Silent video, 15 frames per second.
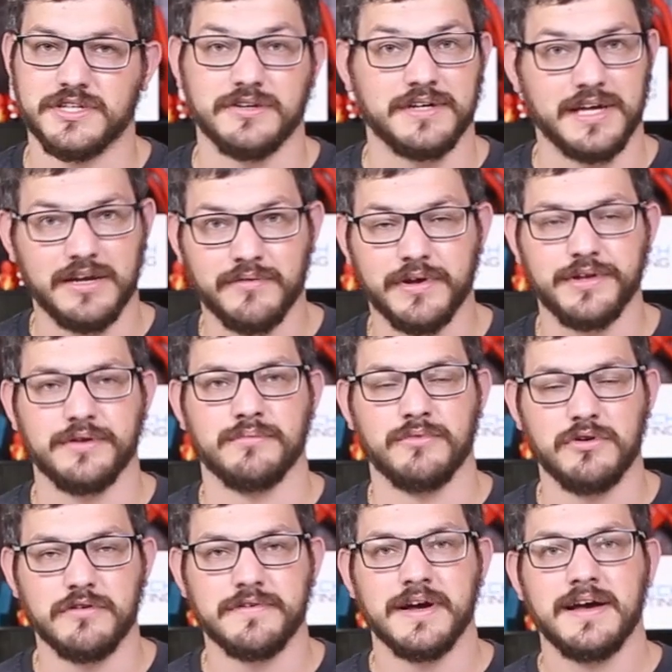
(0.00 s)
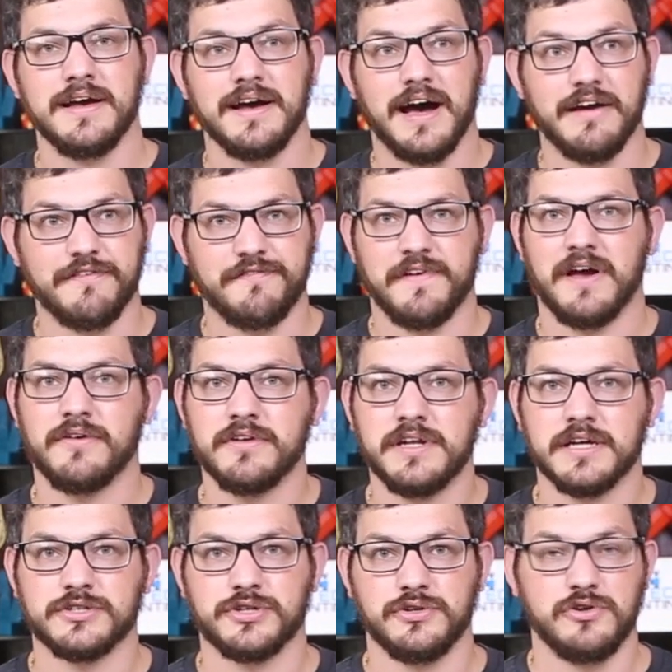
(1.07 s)
here, getting ready to move, I found an
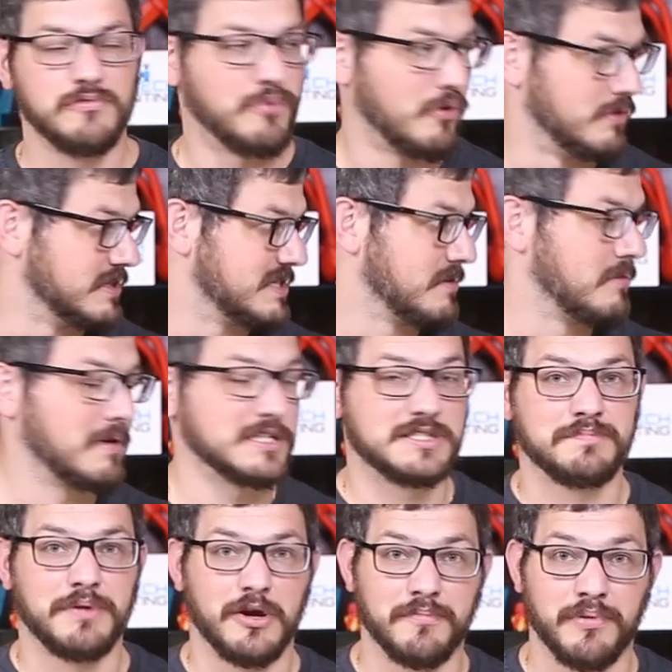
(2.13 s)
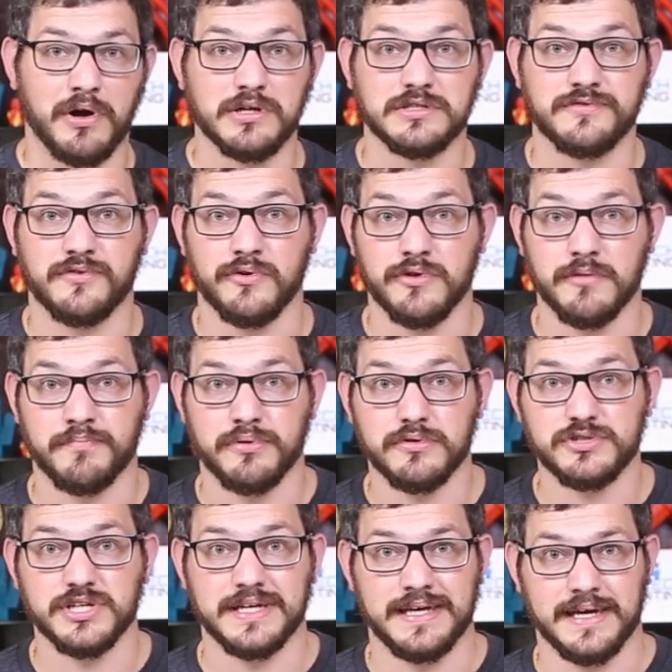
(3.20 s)
extra U-bolt in some of my spare parts for the
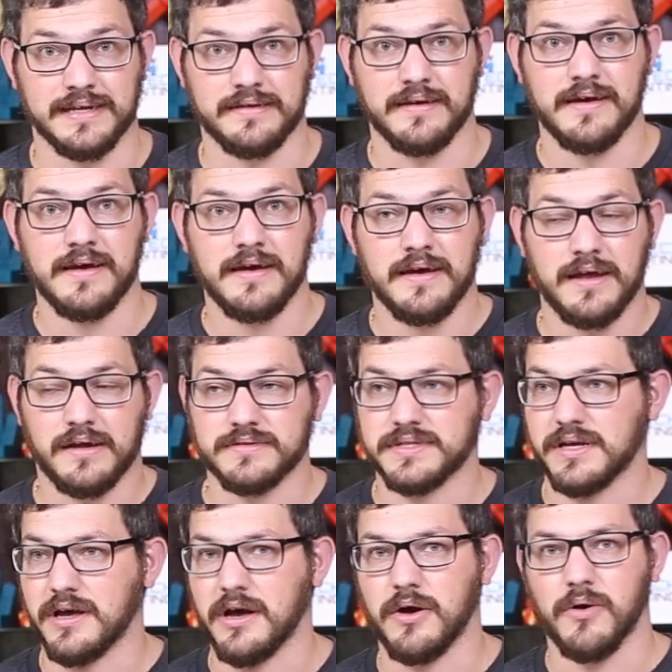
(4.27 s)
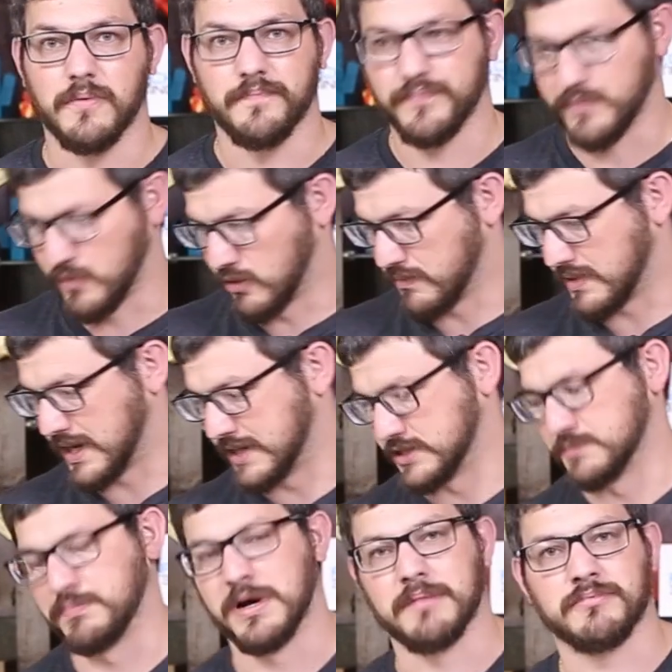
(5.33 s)
Prusa kit. I was like, oh, well, I
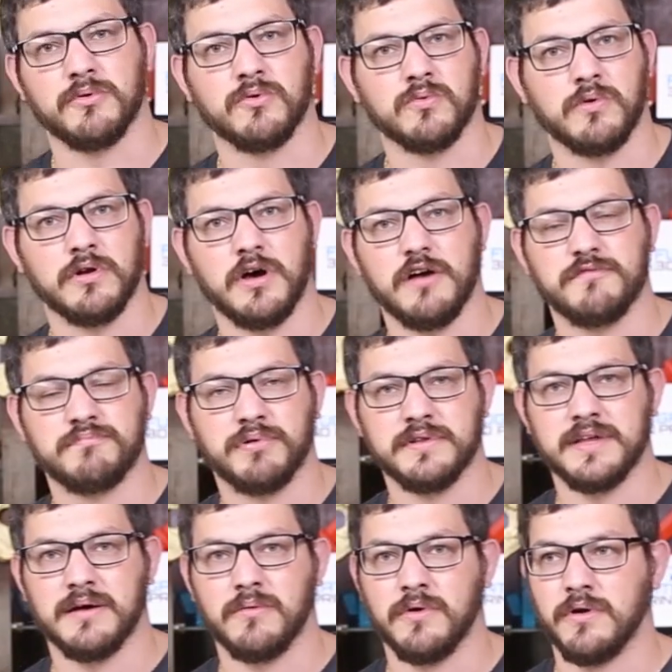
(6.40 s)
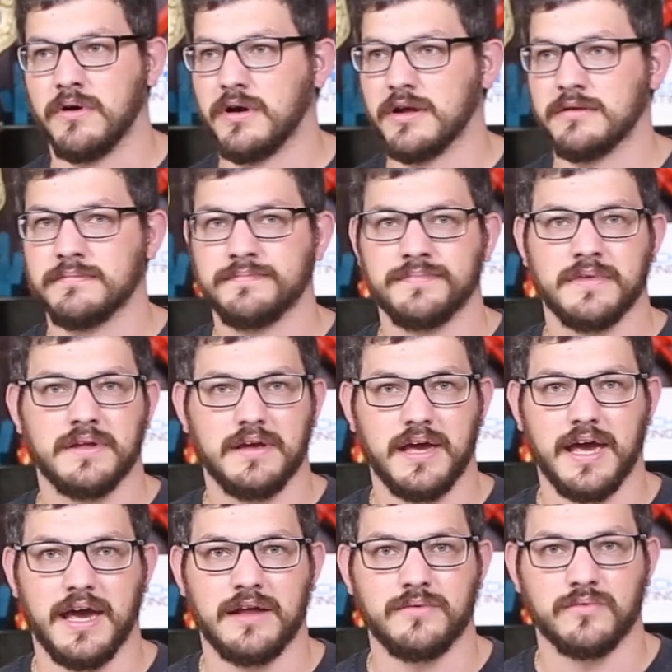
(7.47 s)
just popped the old one off, put that one on,
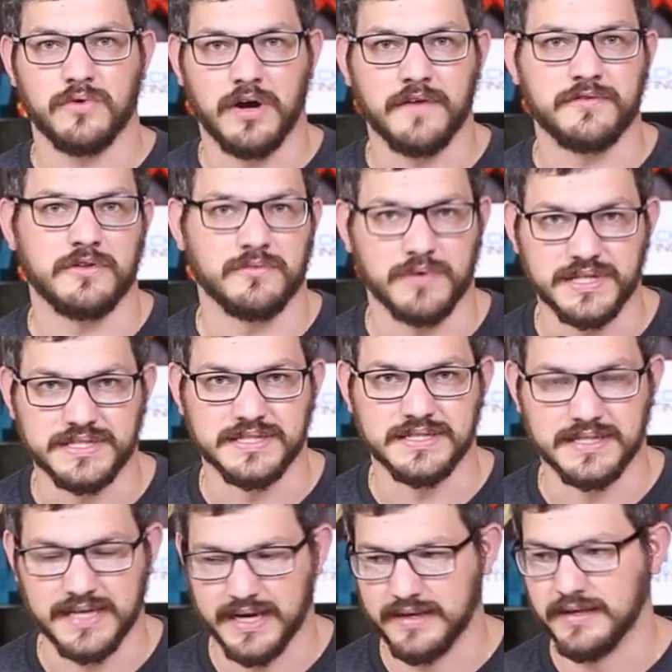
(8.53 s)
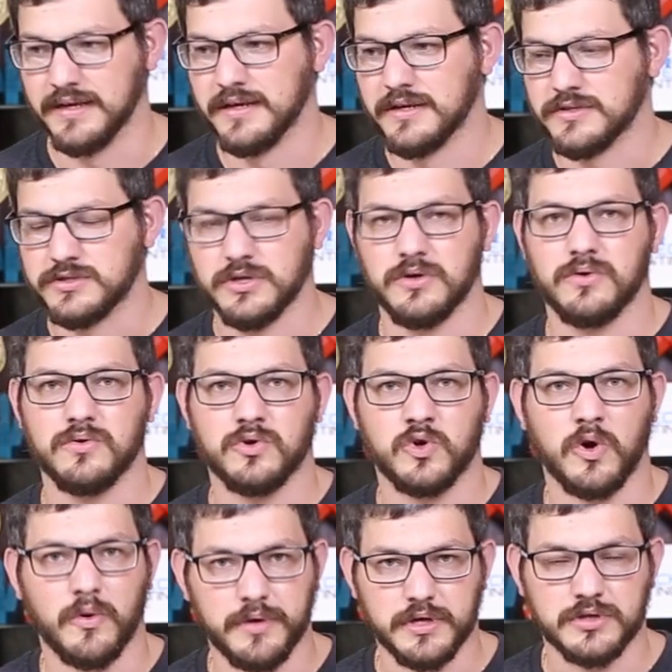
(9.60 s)
and we're off to the races again. So
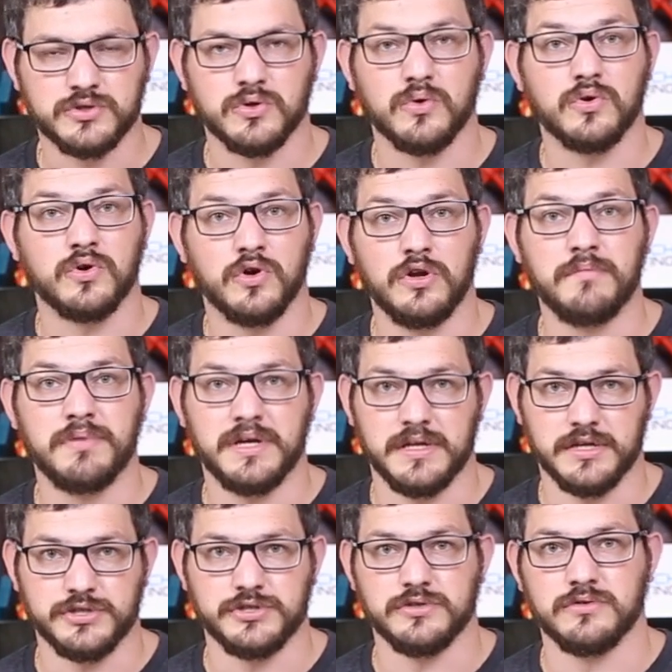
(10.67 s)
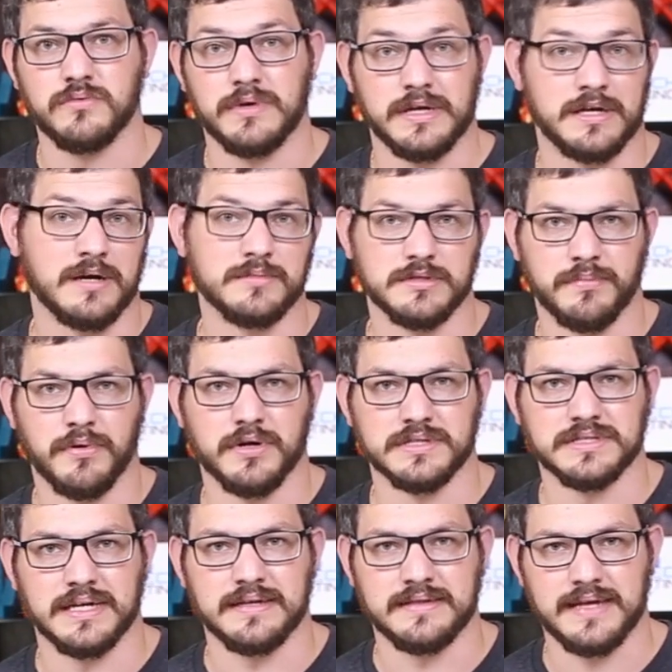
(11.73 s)
quality control could be an issue when it comes to
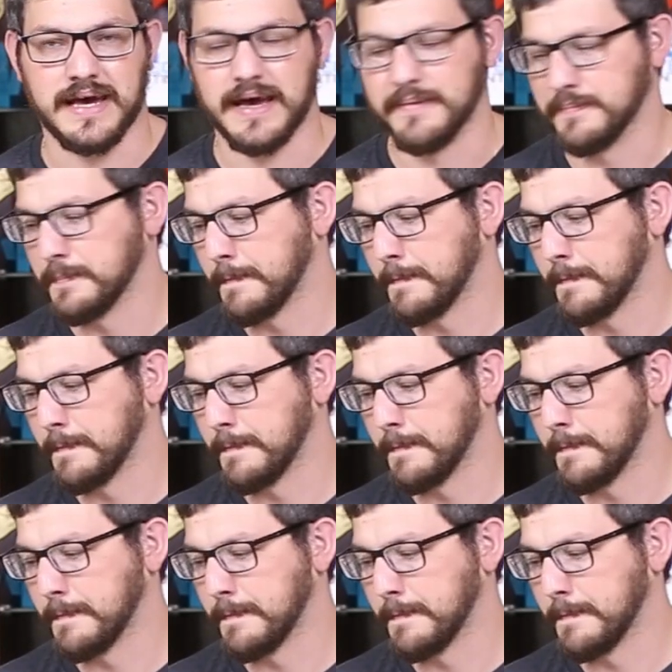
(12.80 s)
parts like that.